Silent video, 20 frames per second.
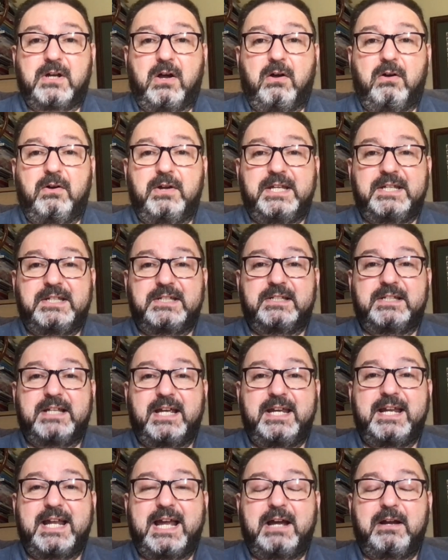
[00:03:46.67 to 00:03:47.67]
I
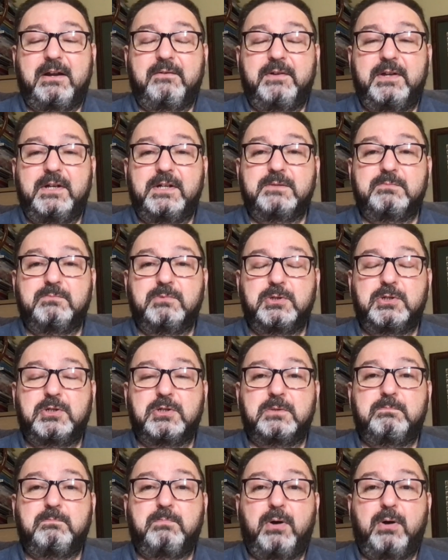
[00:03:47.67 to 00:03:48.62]
stayed out of it as much as